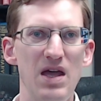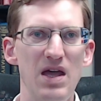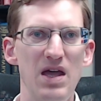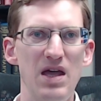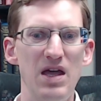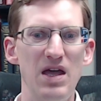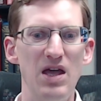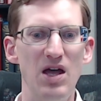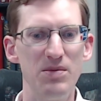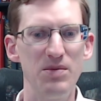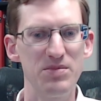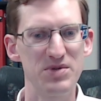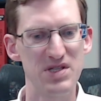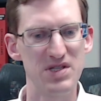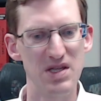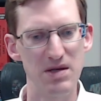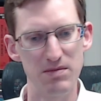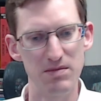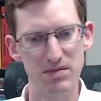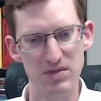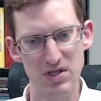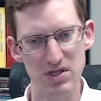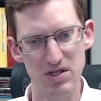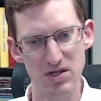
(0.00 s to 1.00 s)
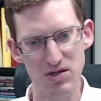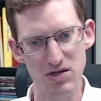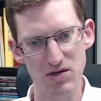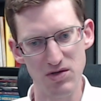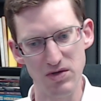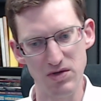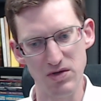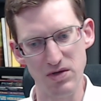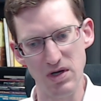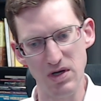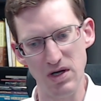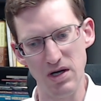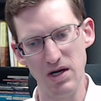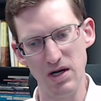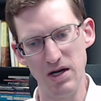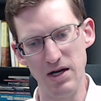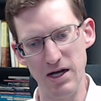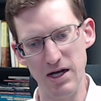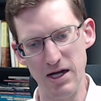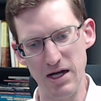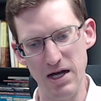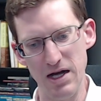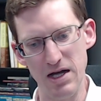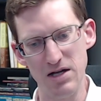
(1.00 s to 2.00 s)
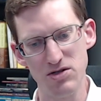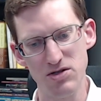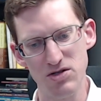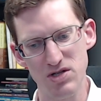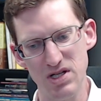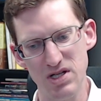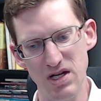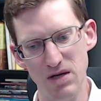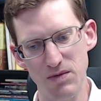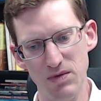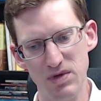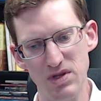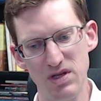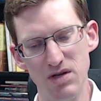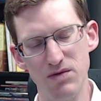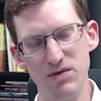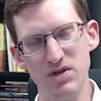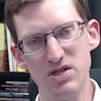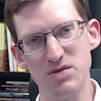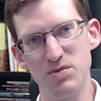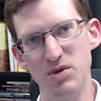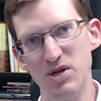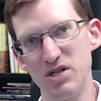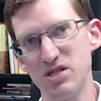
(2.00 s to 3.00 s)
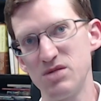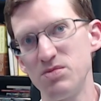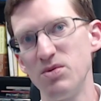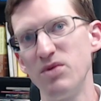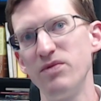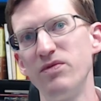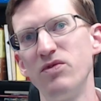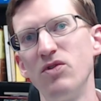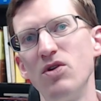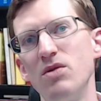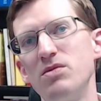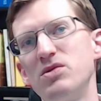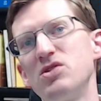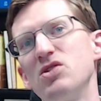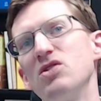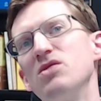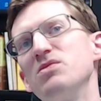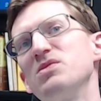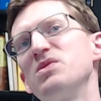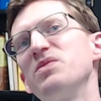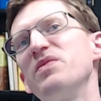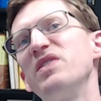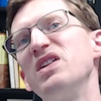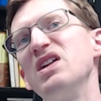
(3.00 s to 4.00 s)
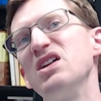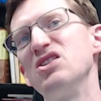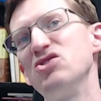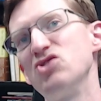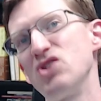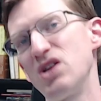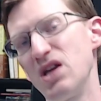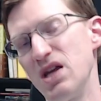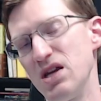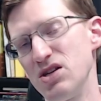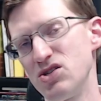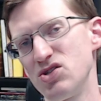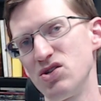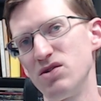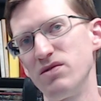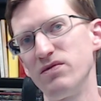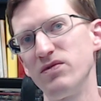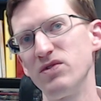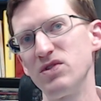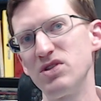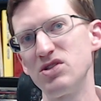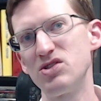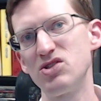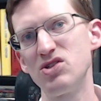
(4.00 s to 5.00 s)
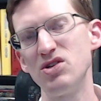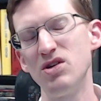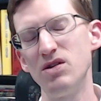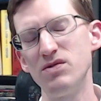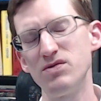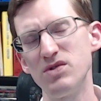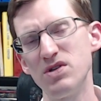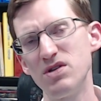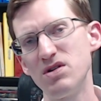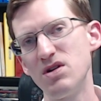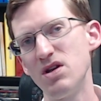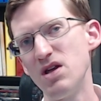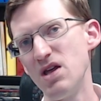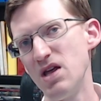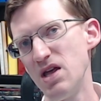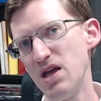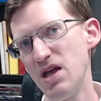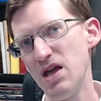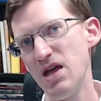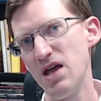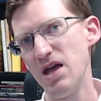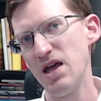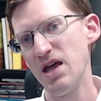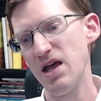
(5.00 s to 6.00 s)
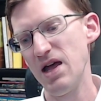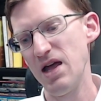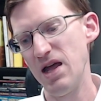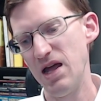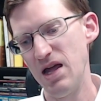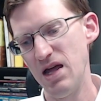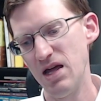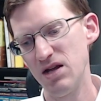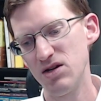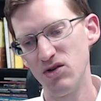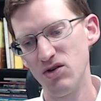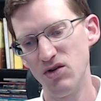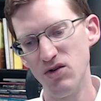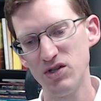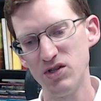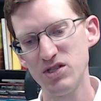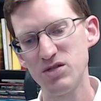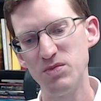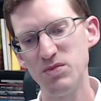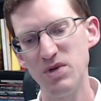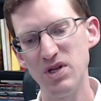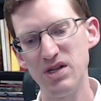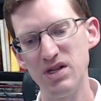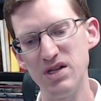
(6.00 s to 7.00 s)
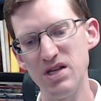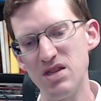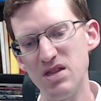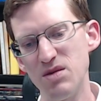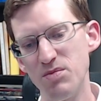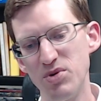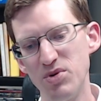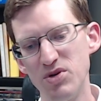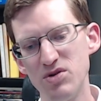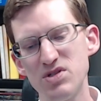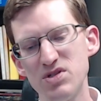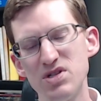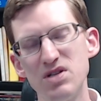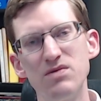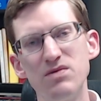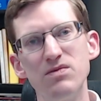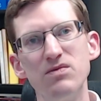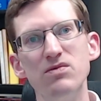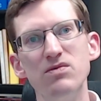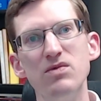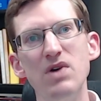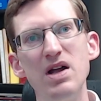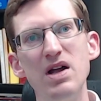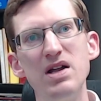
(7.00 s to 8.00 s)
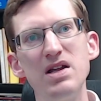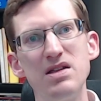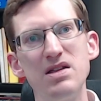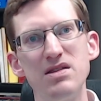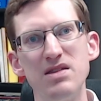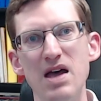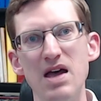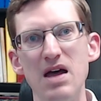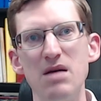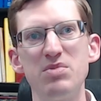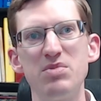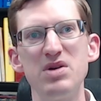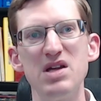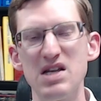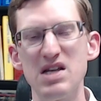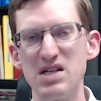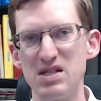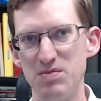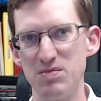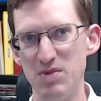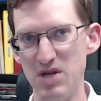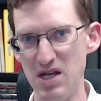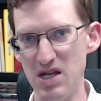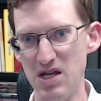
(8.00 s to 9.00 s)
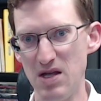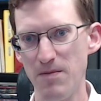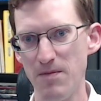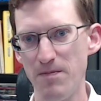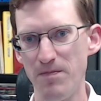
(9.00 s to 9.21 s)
helps them to understand what they're responsible for in terms of an education for the children. And ultimately, the person running that PSP